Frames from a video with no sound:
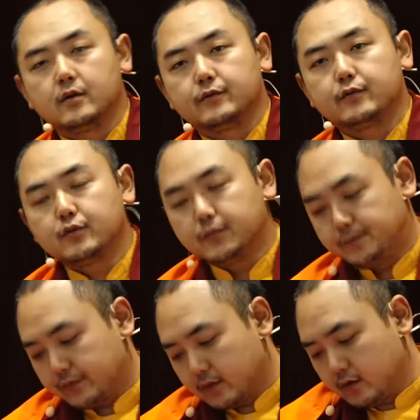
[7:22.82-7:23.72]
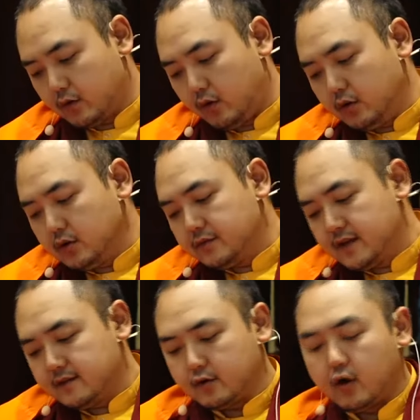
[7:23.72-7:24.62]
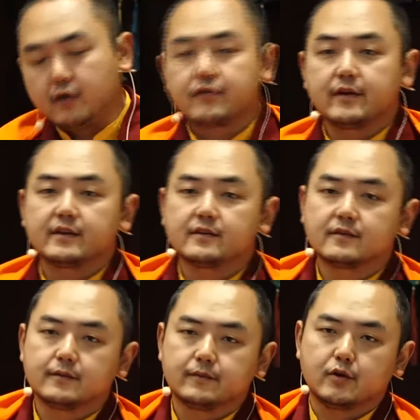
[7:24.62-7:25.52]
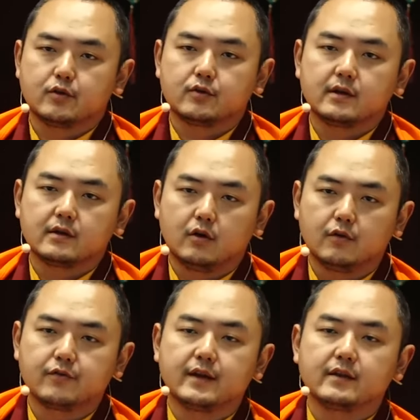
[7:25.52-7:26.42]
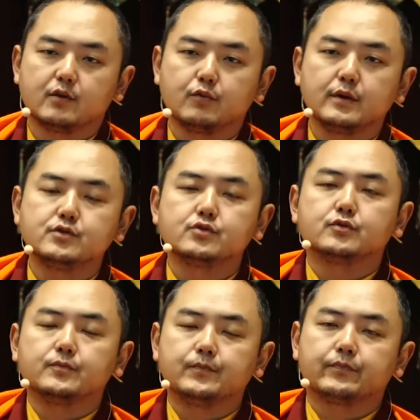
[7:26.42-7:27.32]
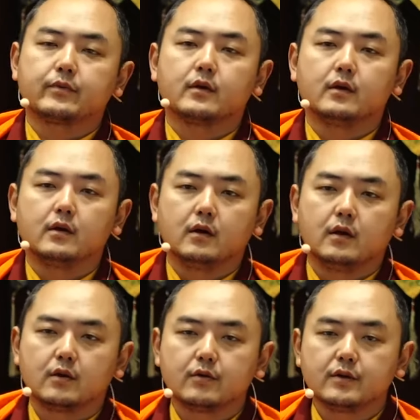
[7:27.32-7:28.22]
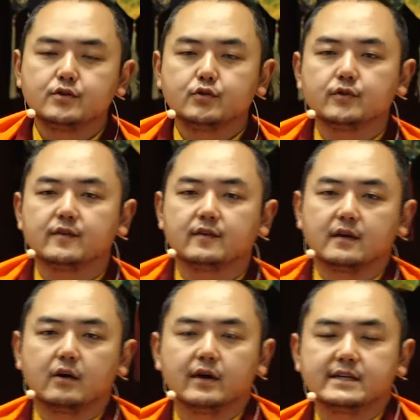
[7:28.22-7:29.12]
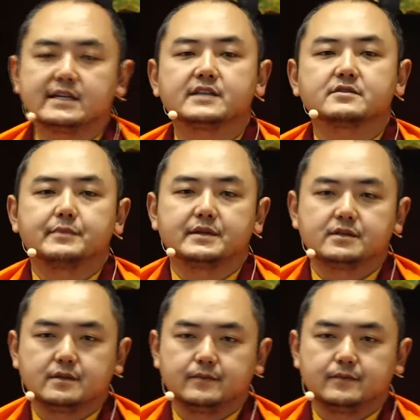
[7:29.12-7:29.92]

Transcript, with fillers: So all of these offerings, you know, the offering that we do reduces our attachment.